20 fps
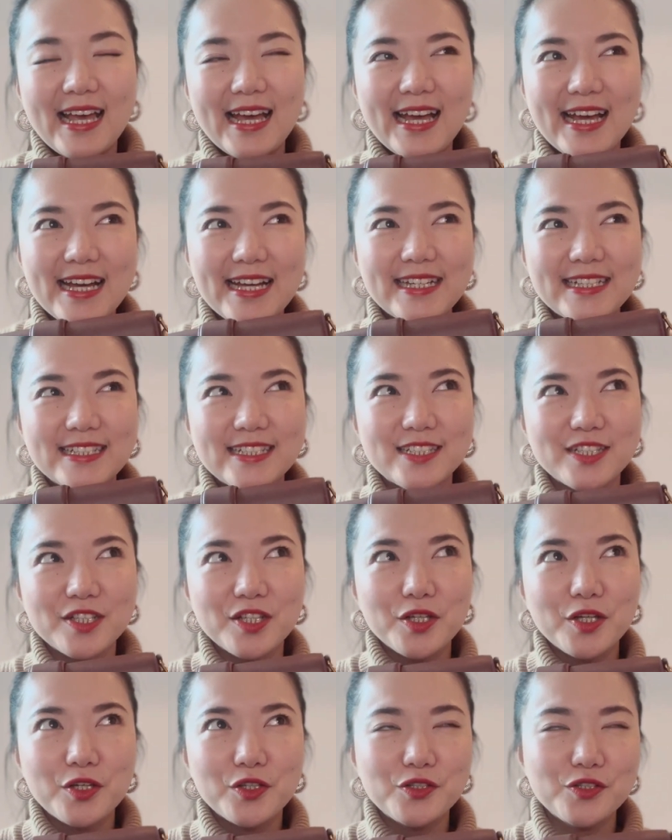and
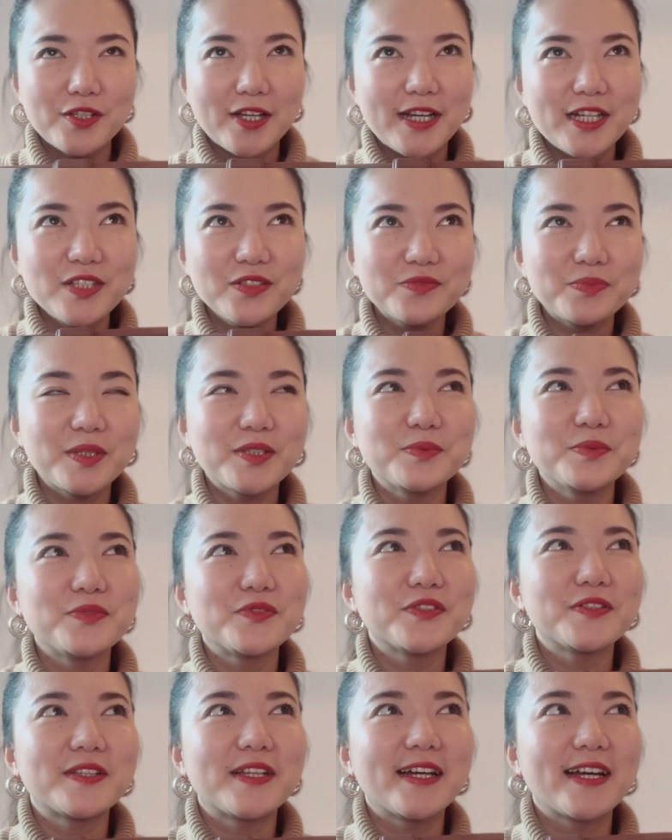just kind of make me
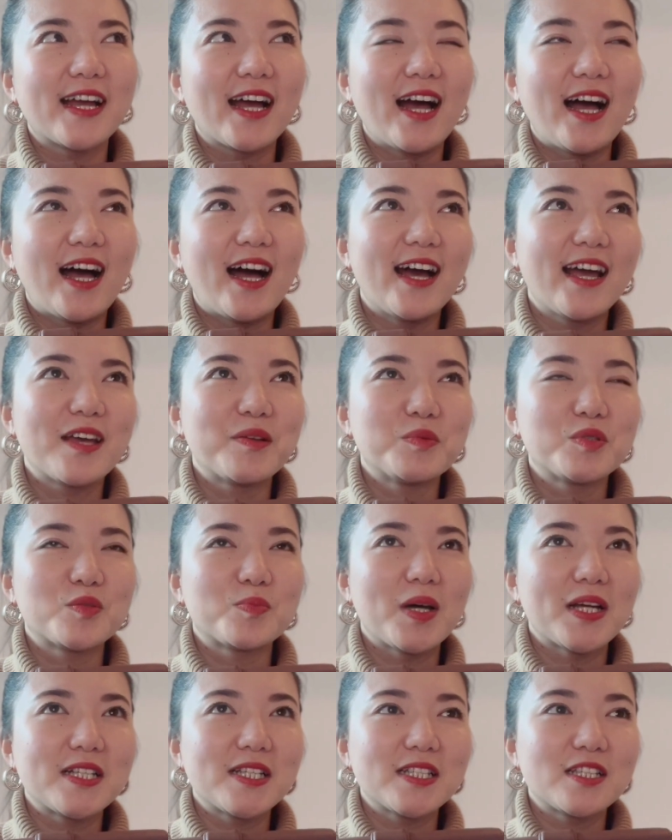feel like I am
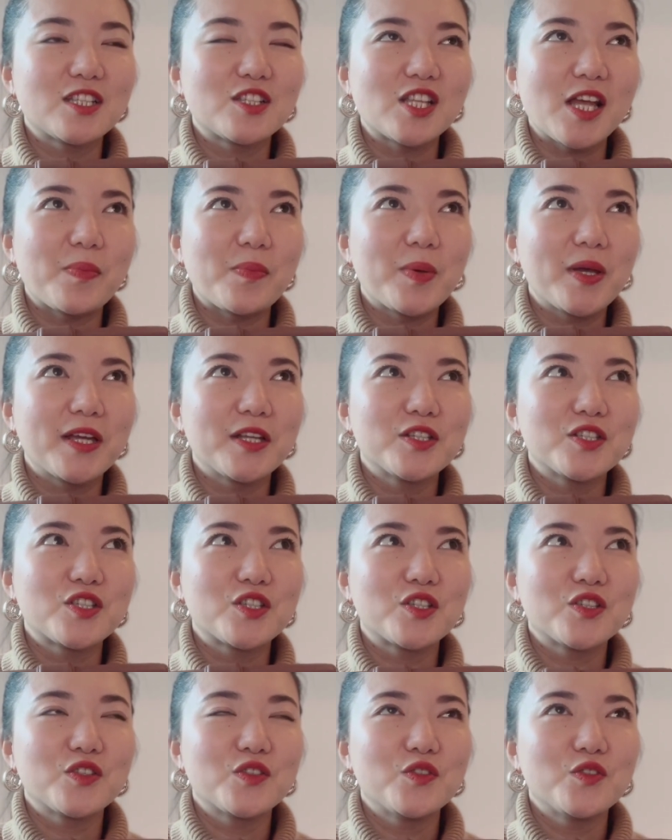stepping
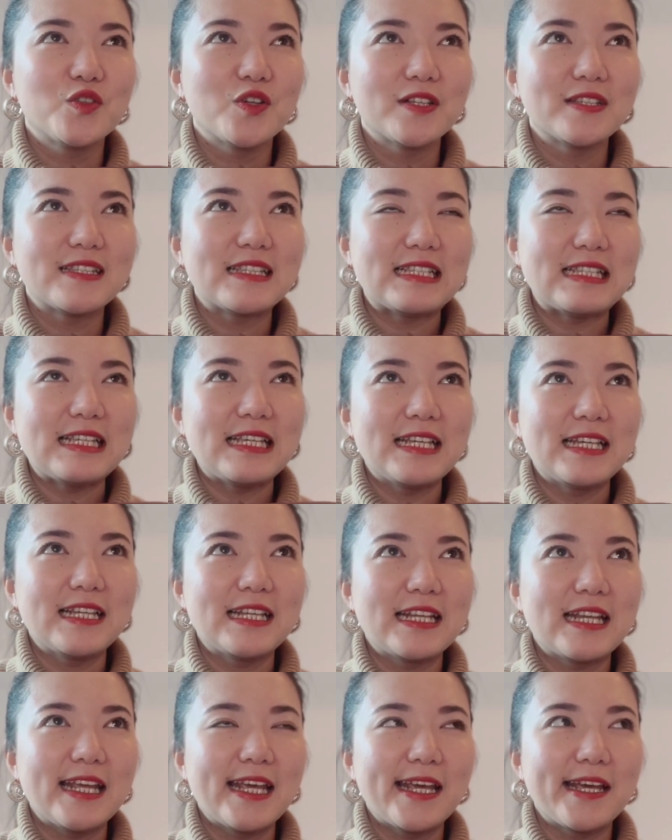into a
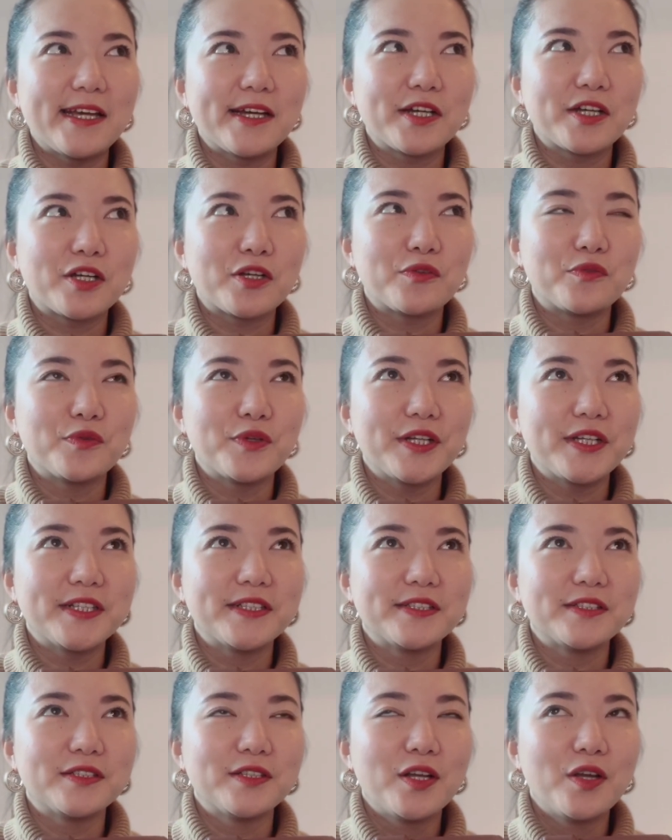scene in a
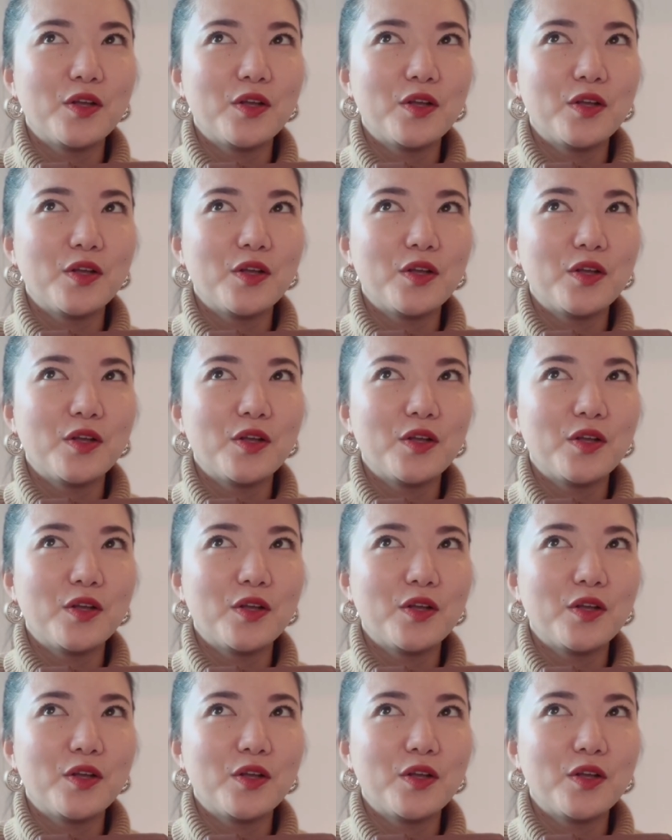Korean